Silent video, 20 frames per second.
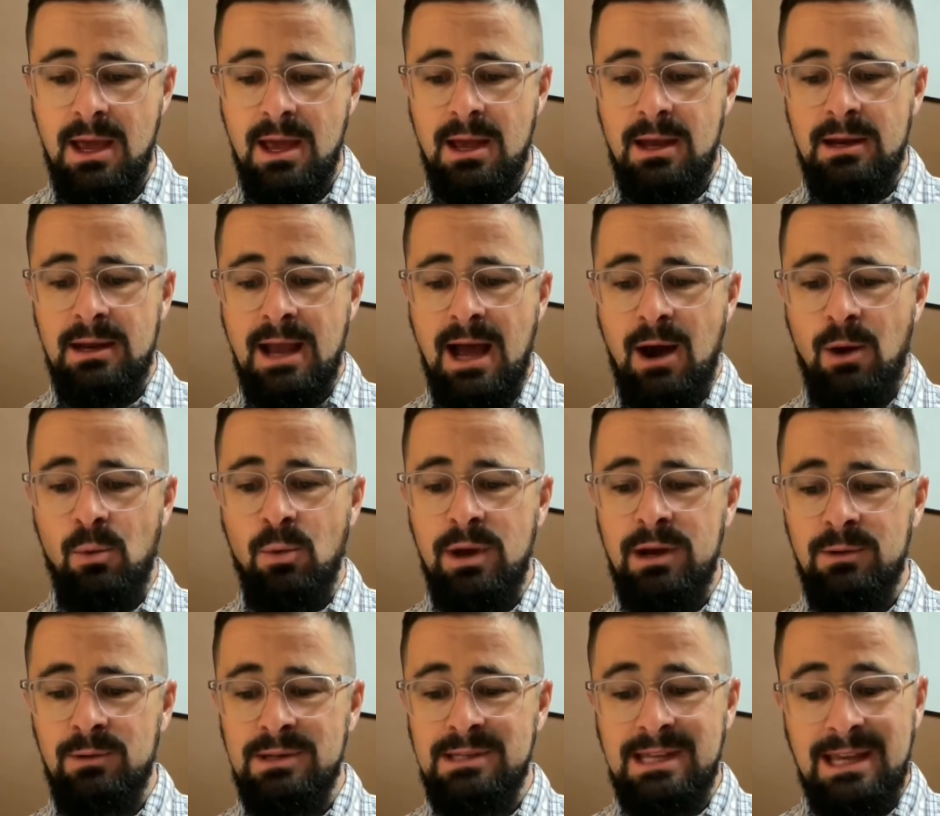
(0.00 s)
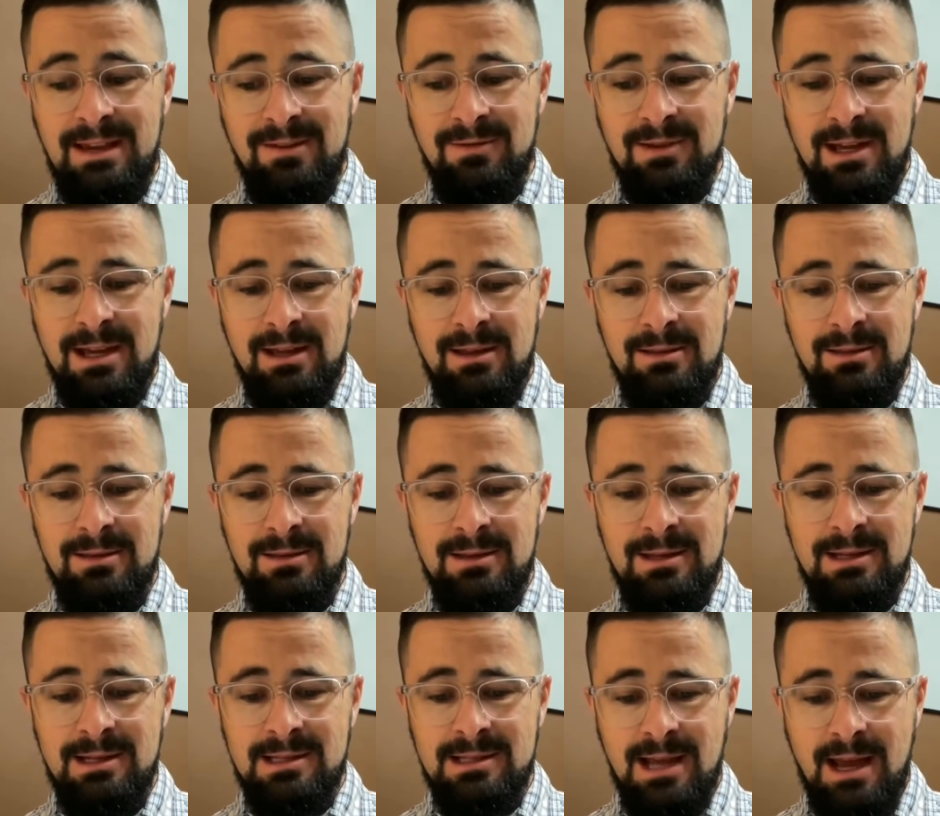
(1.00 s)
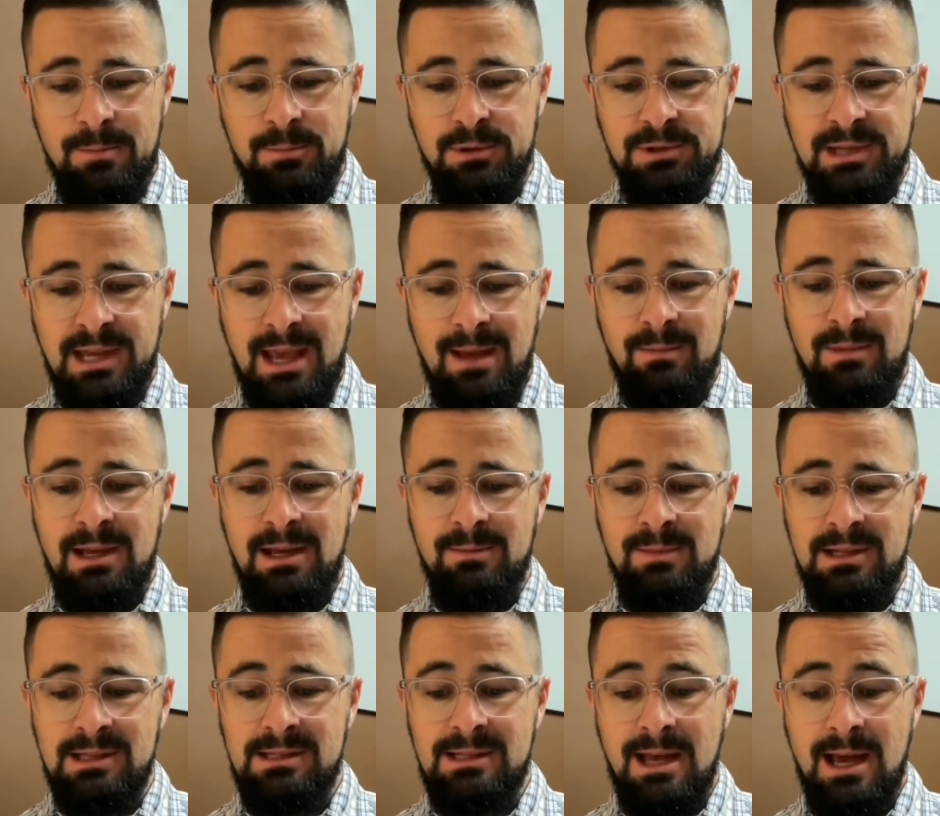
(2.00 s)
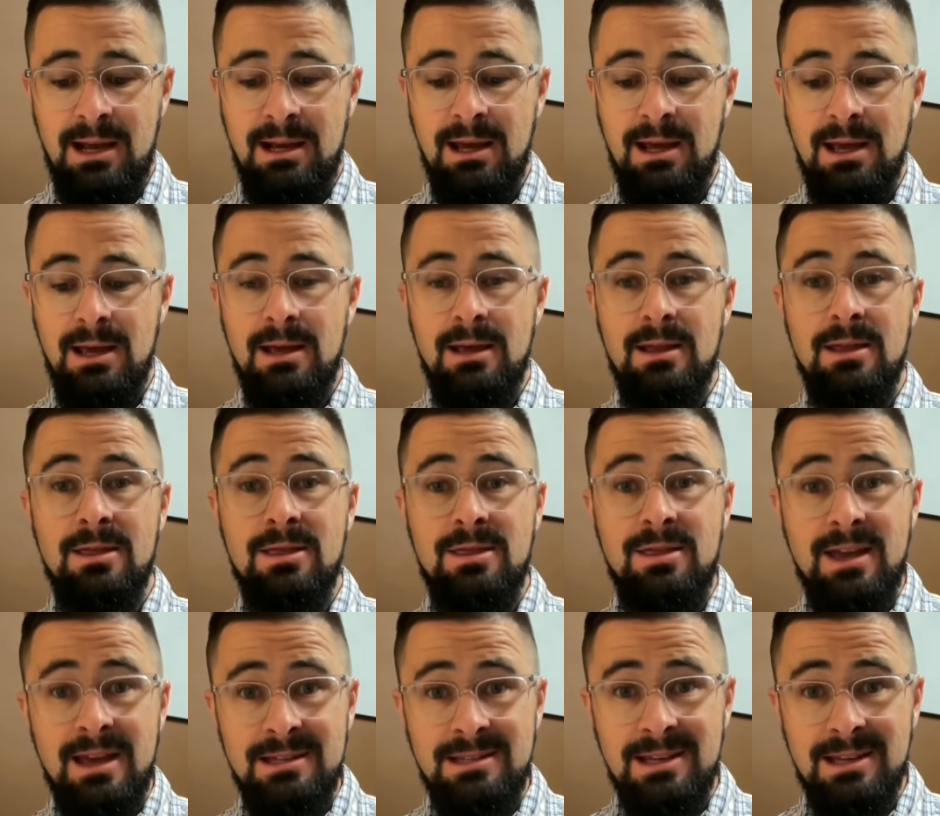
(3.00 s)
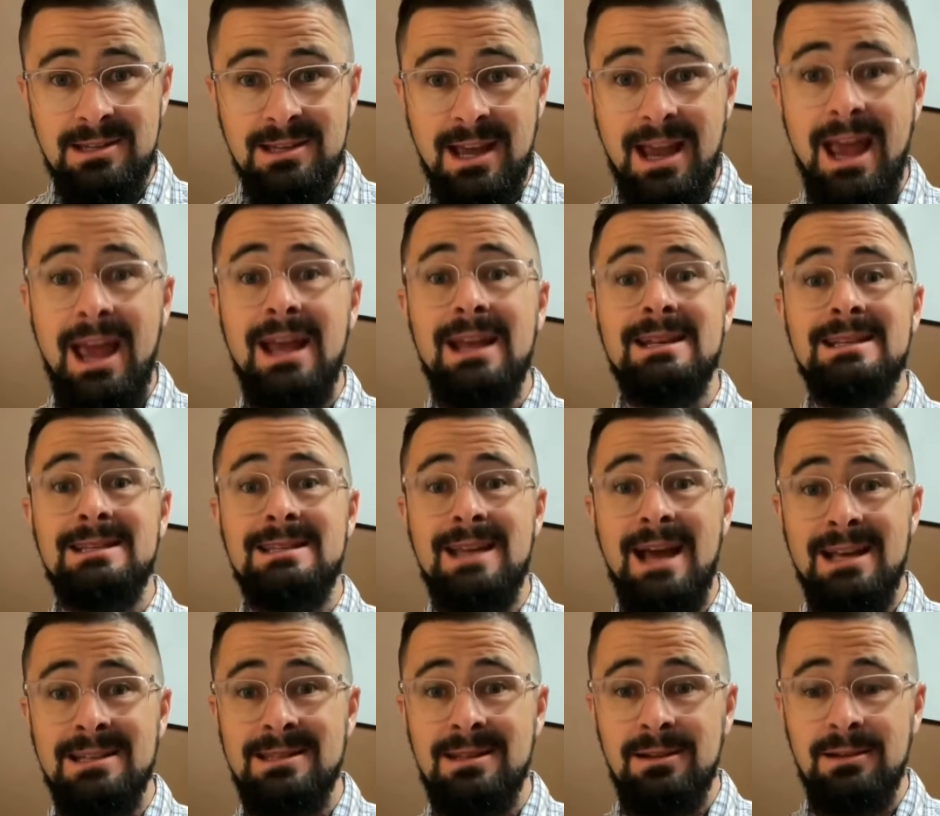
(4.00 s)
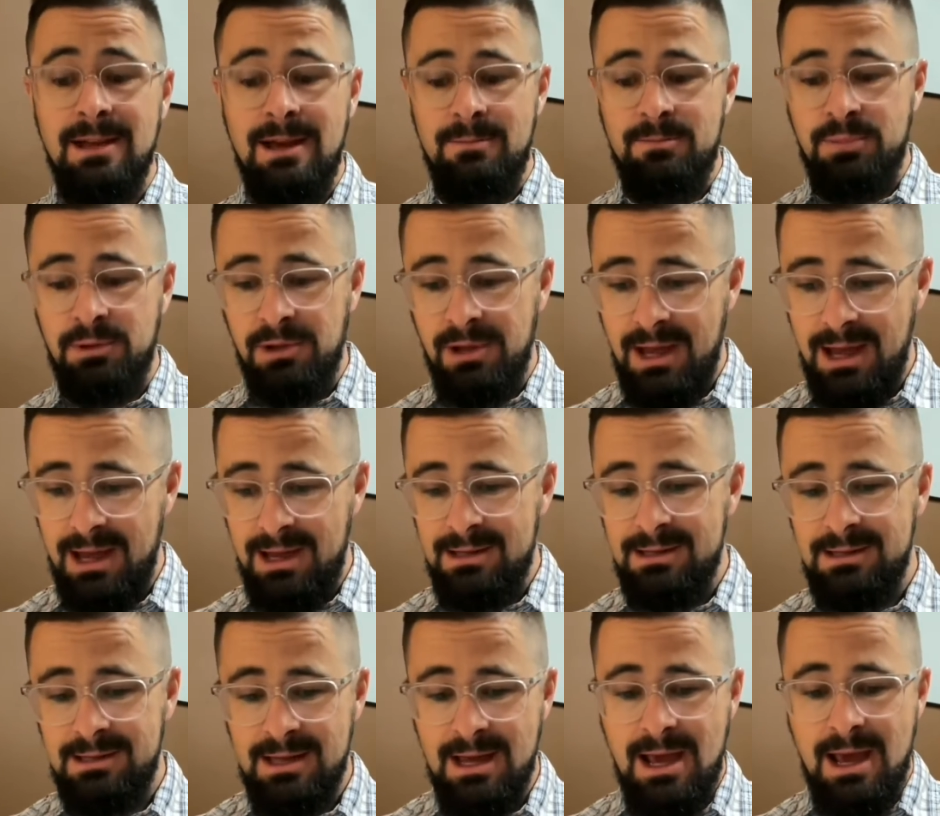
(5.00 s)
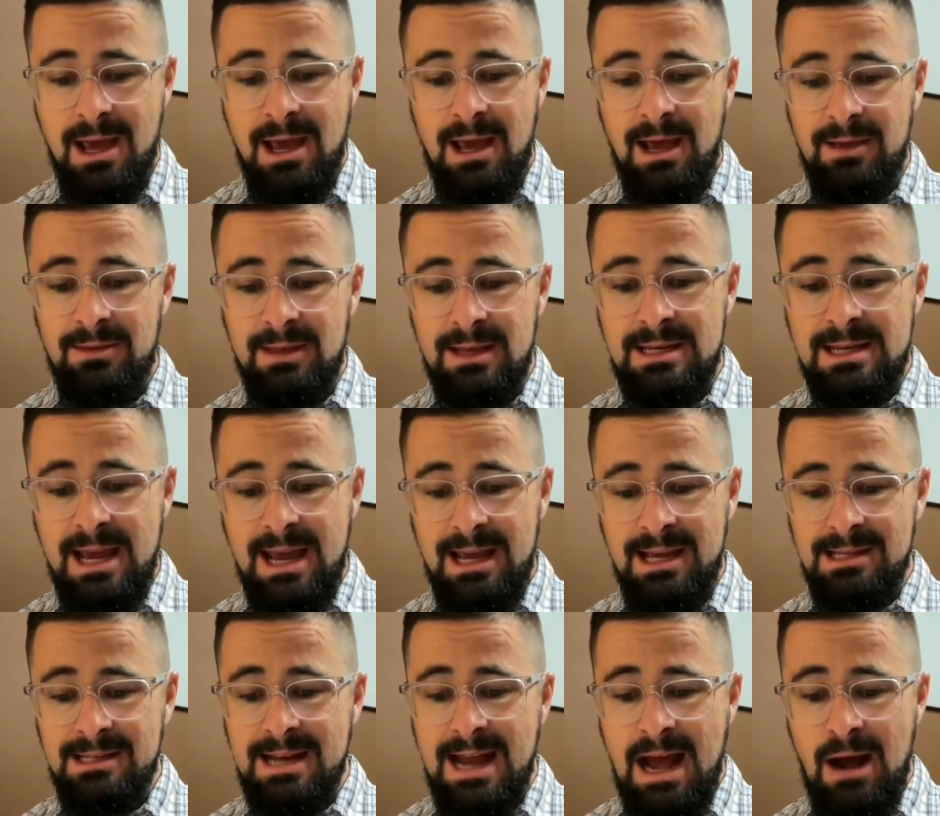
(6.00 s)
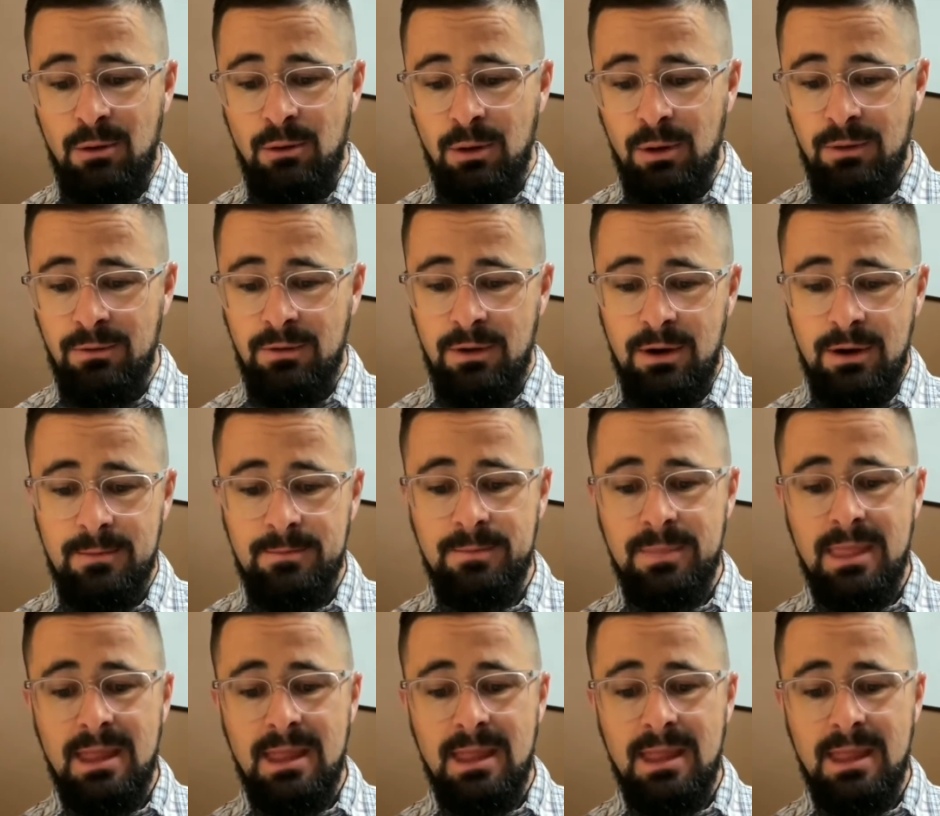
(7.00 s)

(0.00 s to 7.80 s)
Now, when it was evening, the disciples came to him and said, "This is a desolate place, and the day is now over.